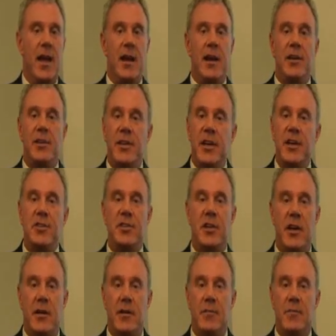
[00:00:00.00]
In
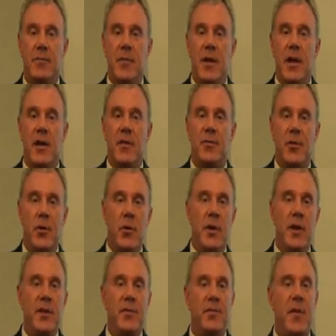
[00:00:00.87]
addition,
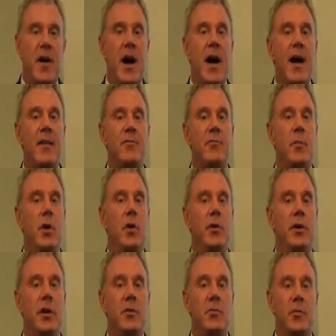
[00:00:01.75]
35
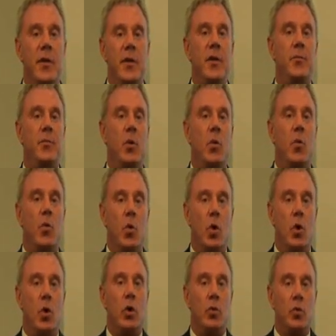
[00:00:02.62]
million people
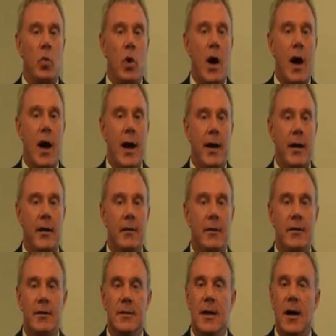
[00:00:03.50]
worldwide
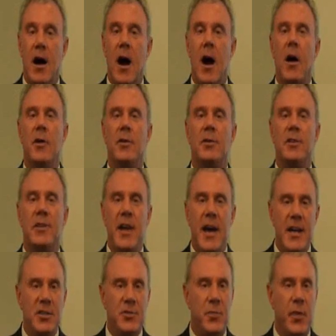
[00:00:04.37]
are
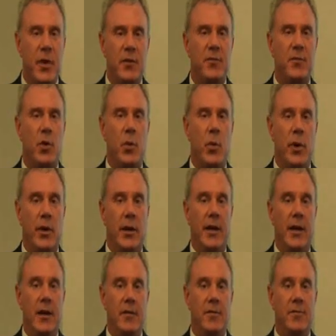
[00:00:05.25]
desperate for
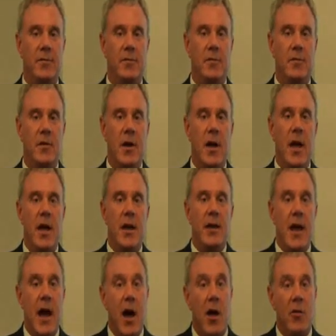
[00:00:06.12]
relief.
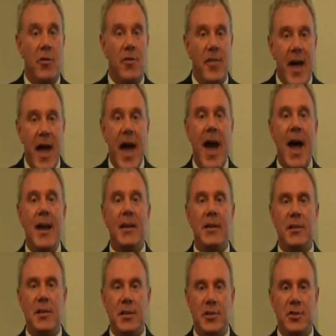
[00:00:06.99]
Now
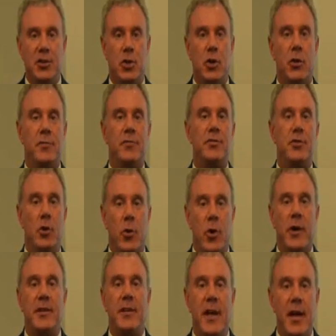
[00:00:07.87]
that deserves
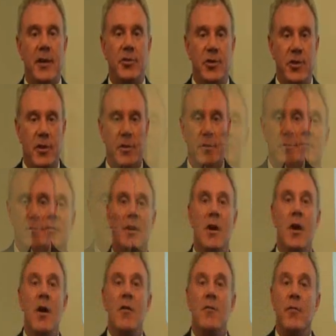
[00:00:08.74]
your attention.
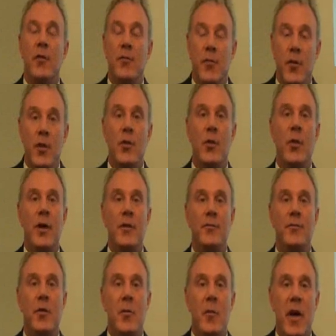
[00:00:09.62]
For further
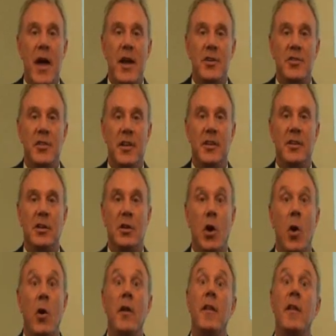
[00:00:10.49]
information,
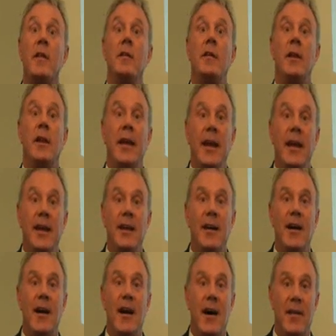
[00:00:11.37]
go to the
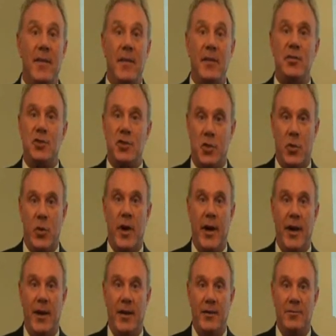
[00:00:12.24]
link on the
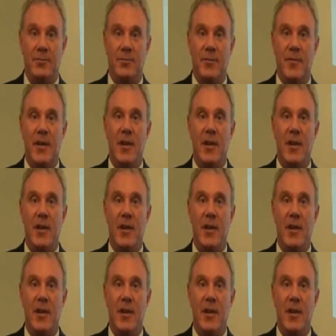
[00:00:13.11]
screen,